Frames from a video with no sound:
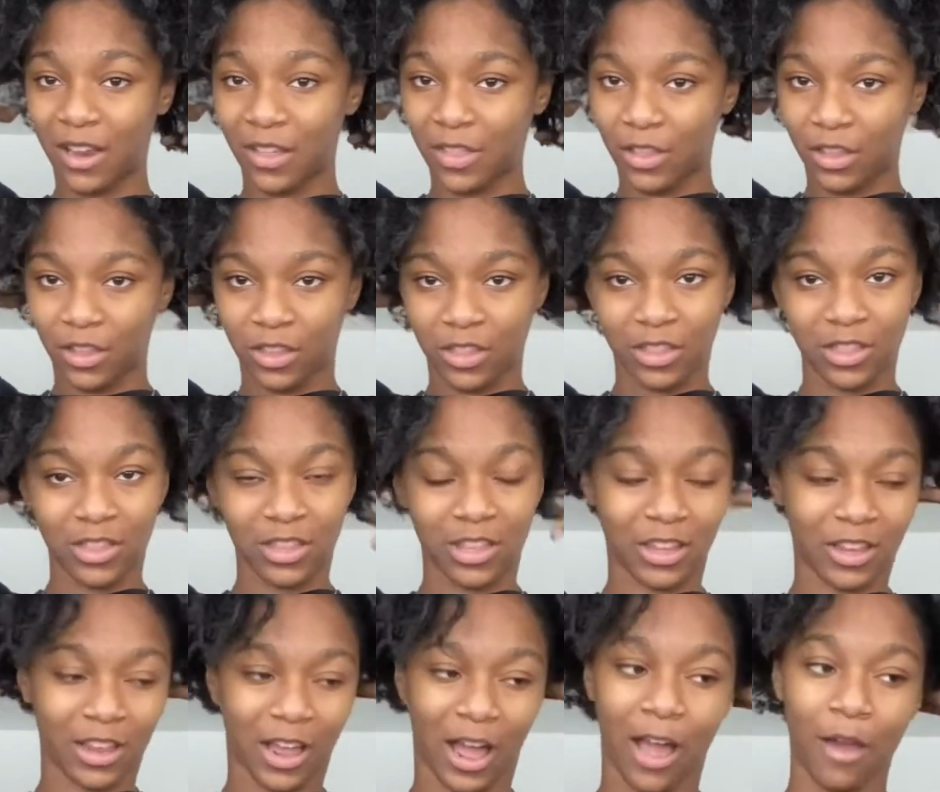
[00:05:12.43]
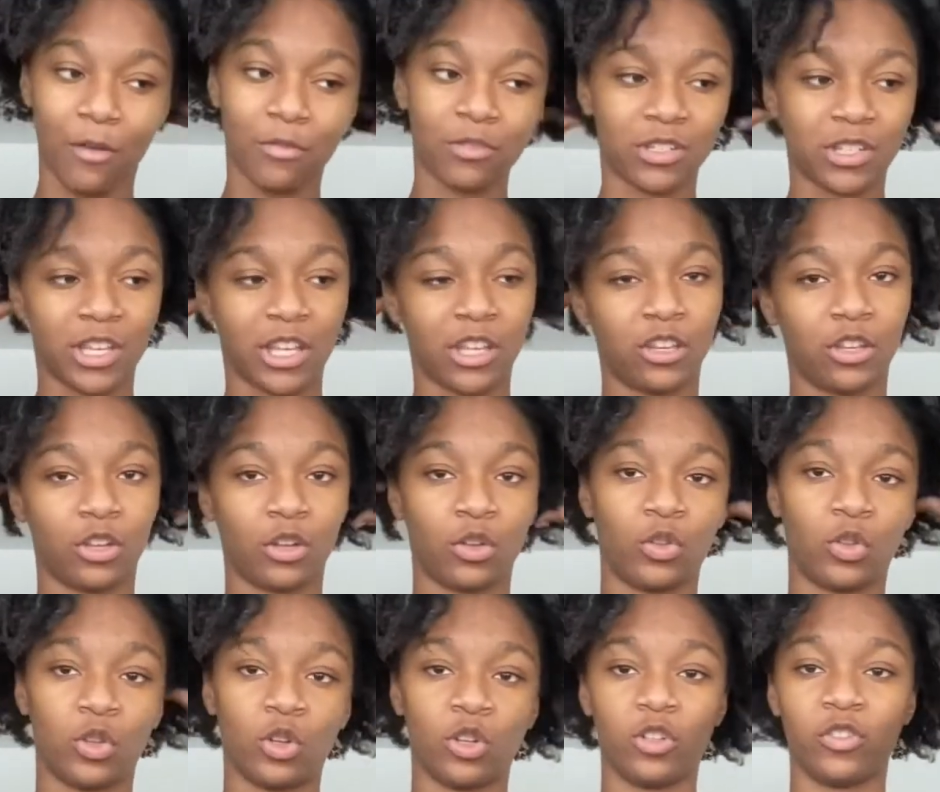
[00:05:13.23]
And then the guy was like,
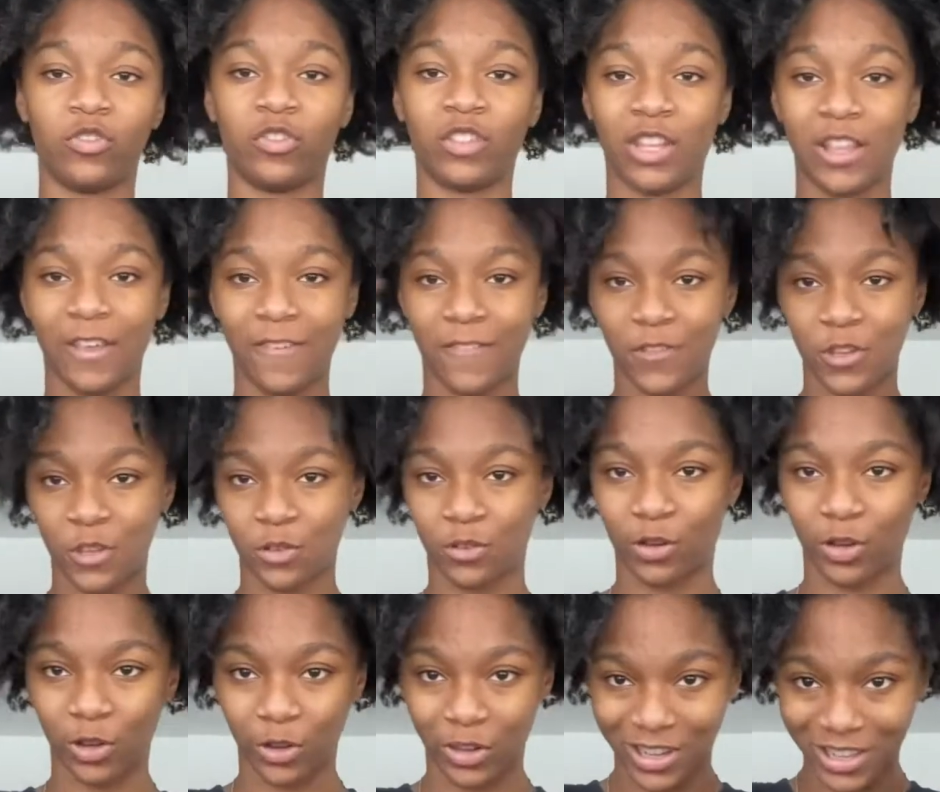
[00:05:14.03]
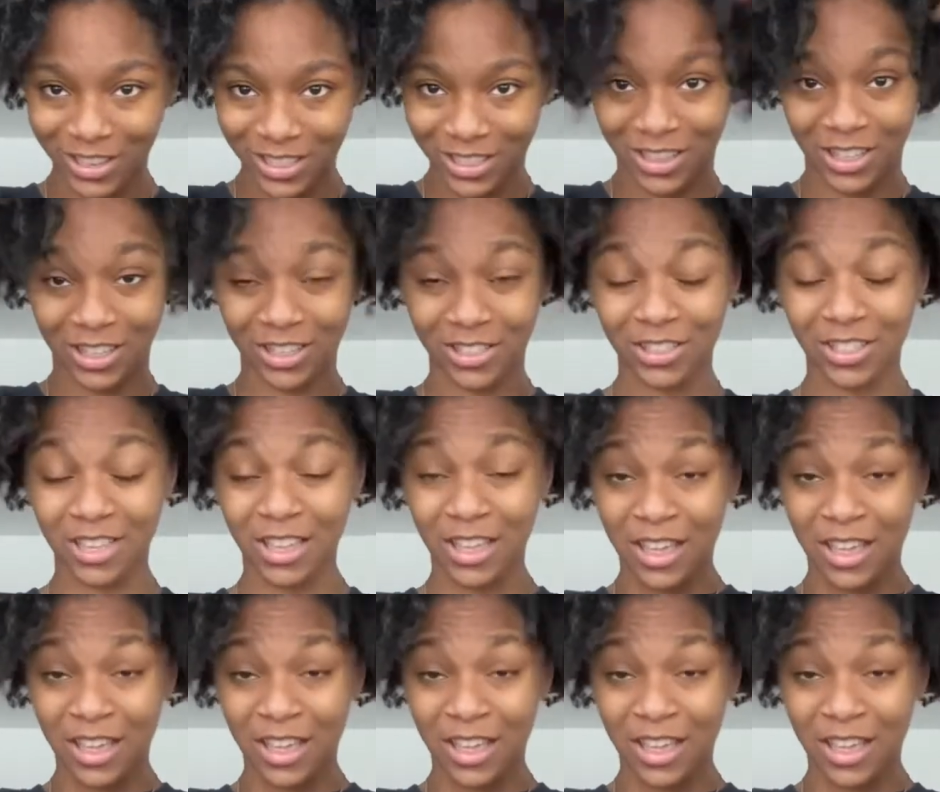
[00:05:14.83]
you'll learn, live to regret this.